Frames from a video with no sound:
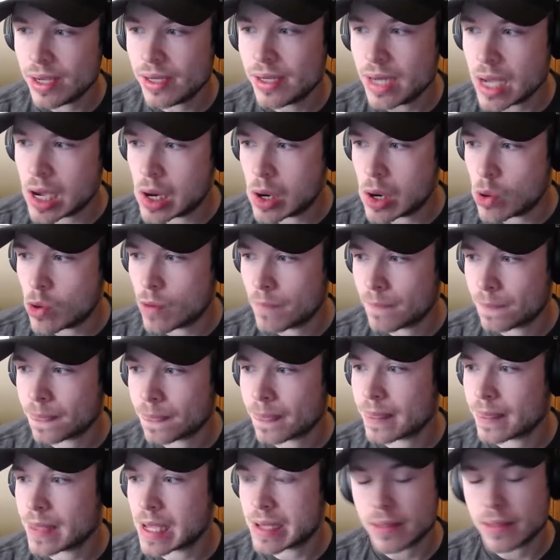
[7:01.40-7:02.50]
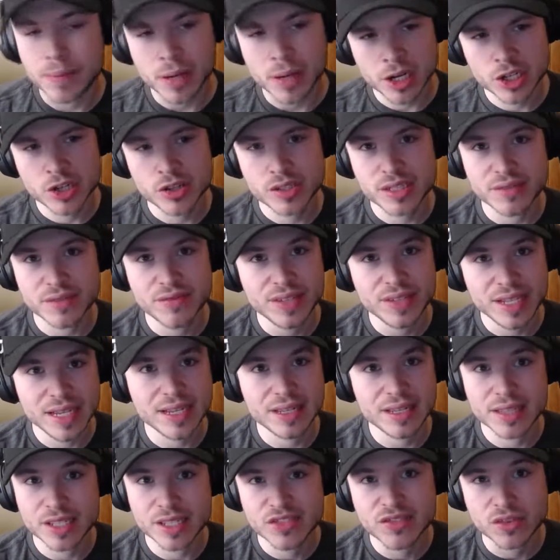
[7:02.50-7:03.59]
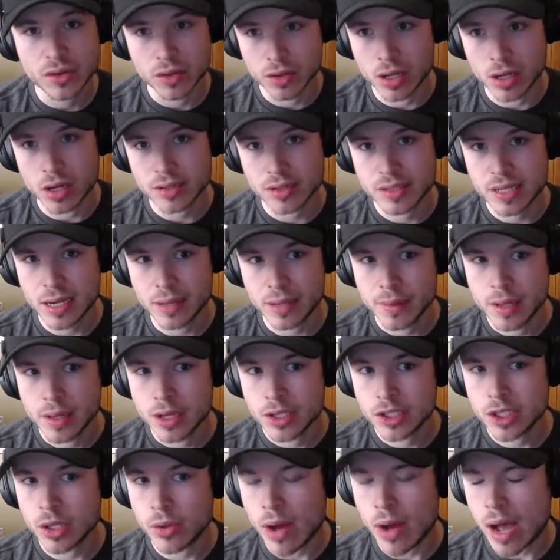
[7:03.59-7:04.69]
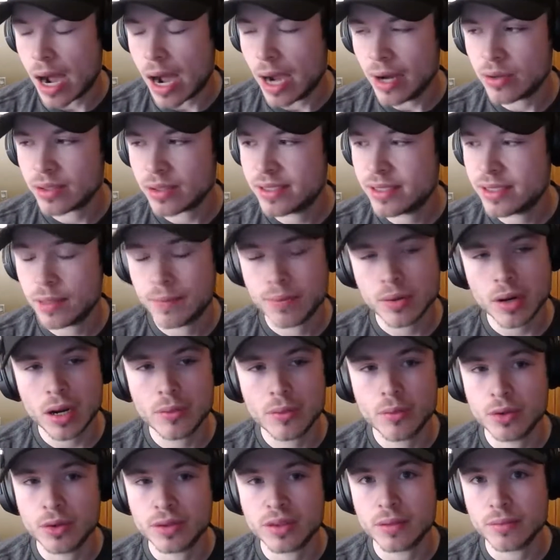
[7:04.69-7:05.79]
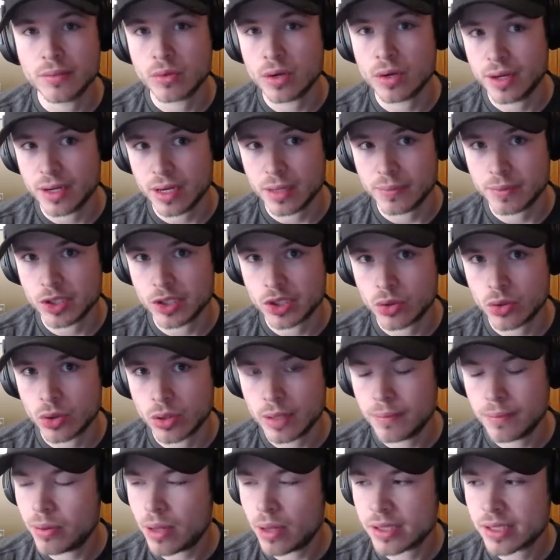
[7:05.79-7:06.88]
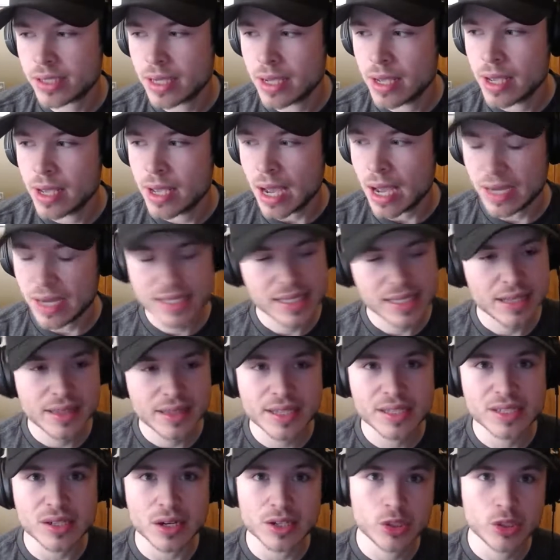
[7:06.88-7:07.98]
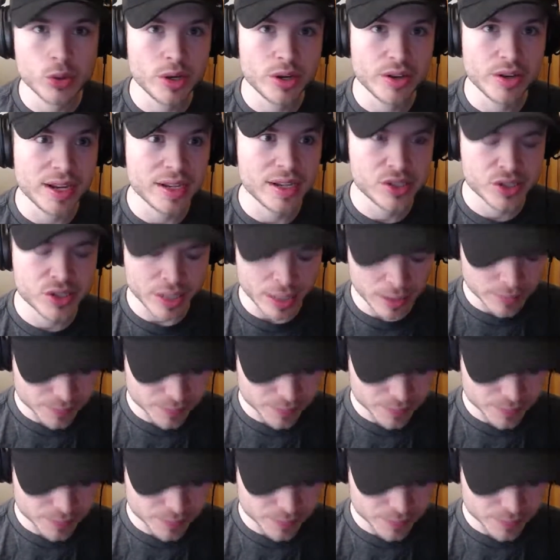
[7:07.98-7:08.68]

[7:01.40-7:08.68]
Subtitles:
know that the Padres have needed this for a long time. So I don't see a problem with them running up the score. And plus, I said this on Twitter yesterday.